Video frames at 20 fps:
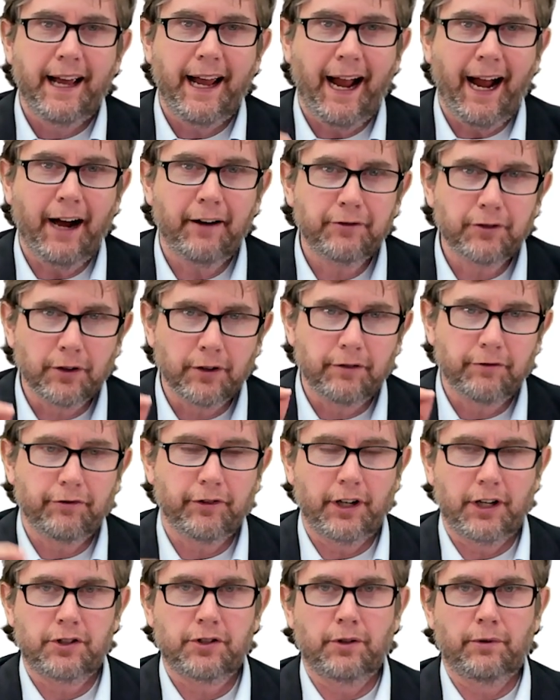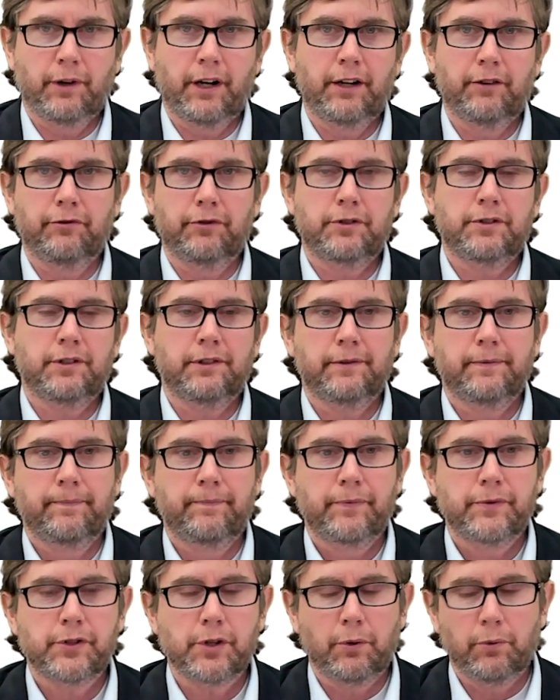after inflation rate of return.
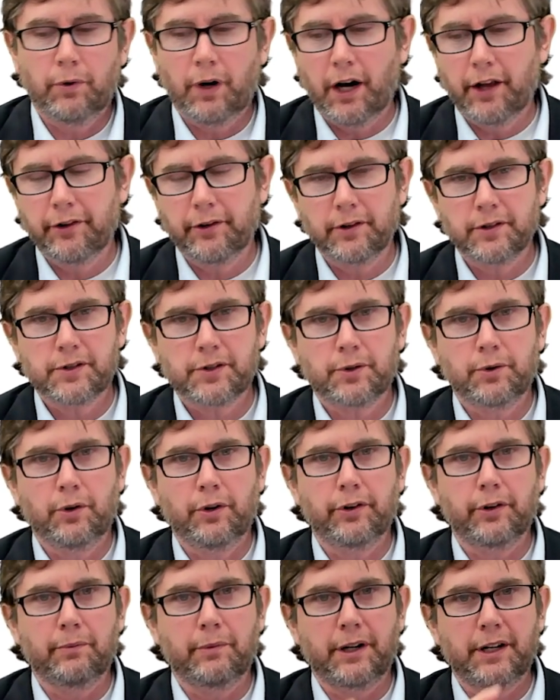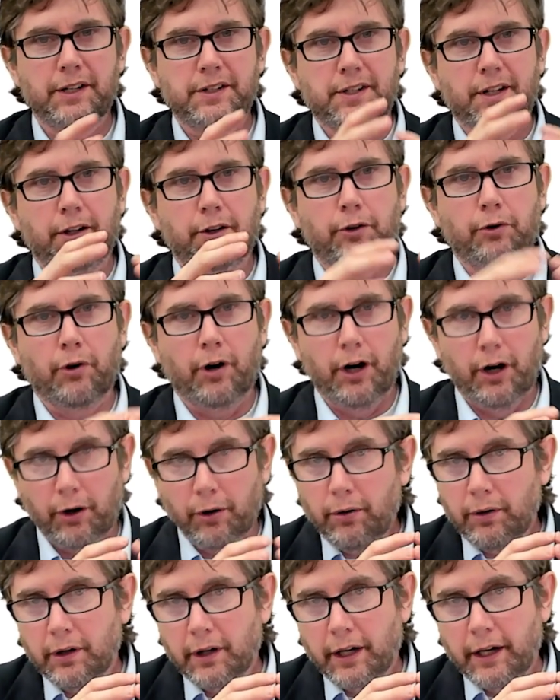So while they're in school, their money's going to
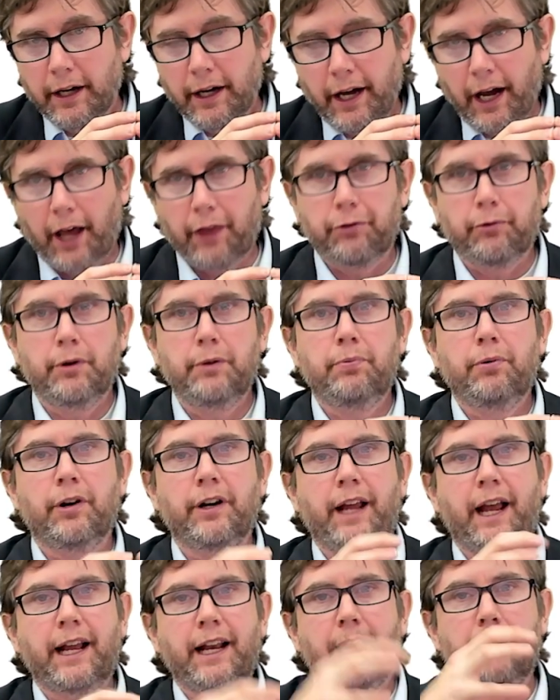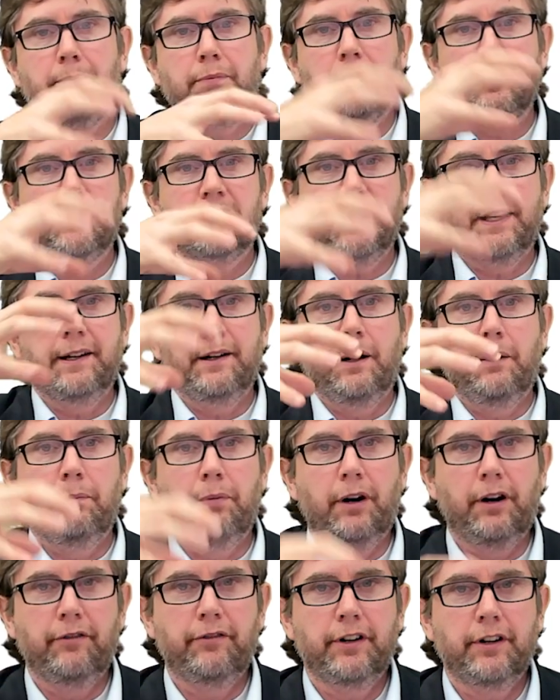grow at 3.88%
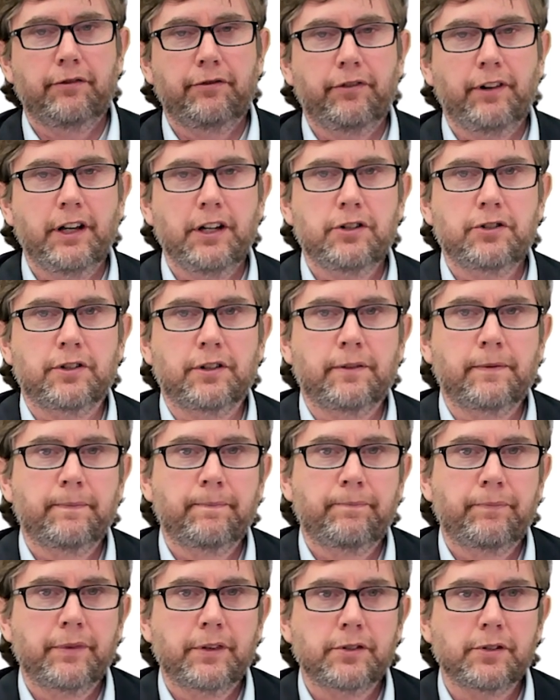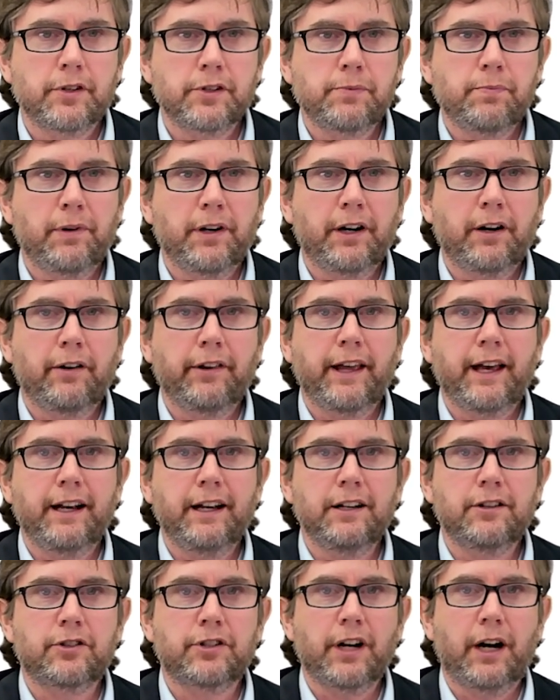above inflation. So let's plug all that
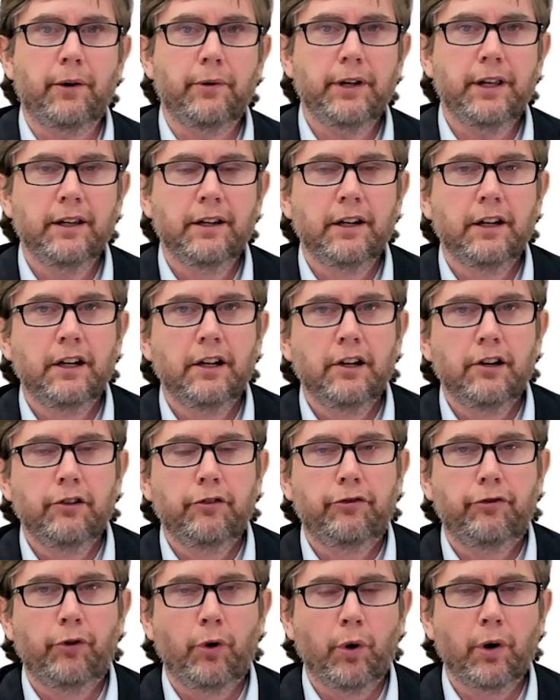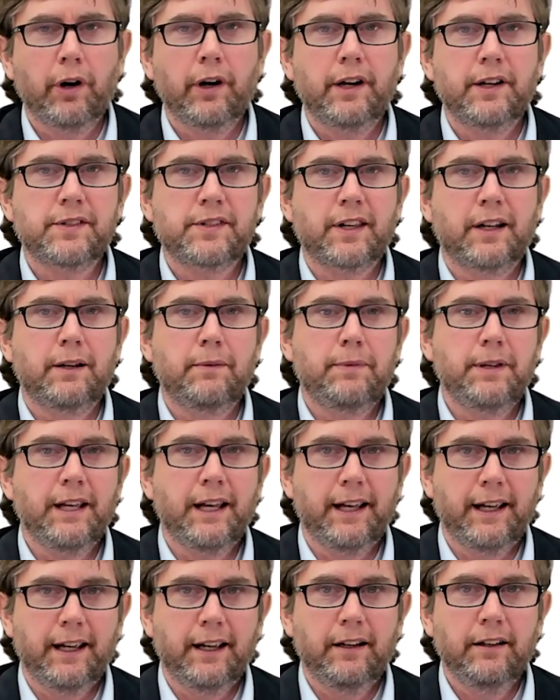in, shall we? 4 is going to be
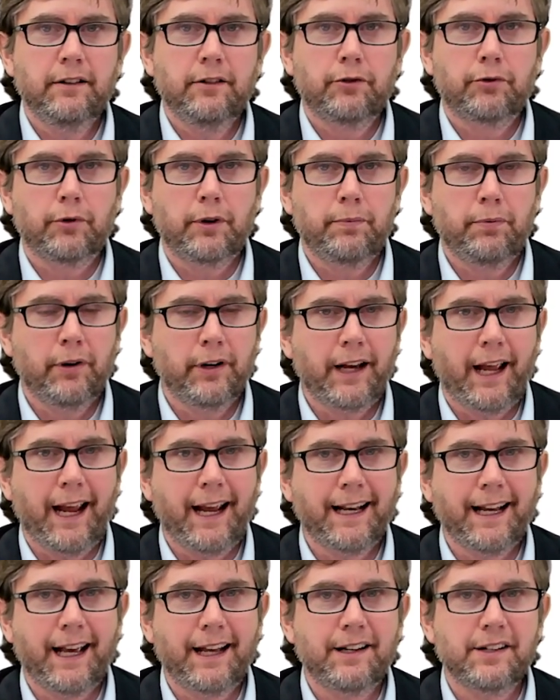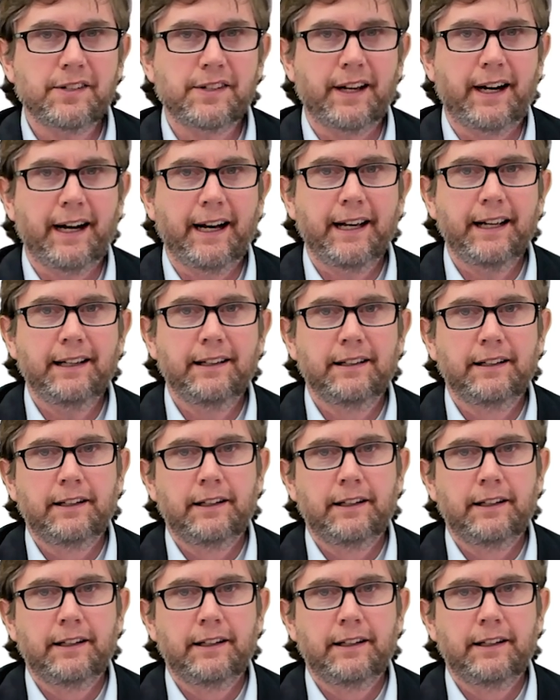in, 3.88 is I,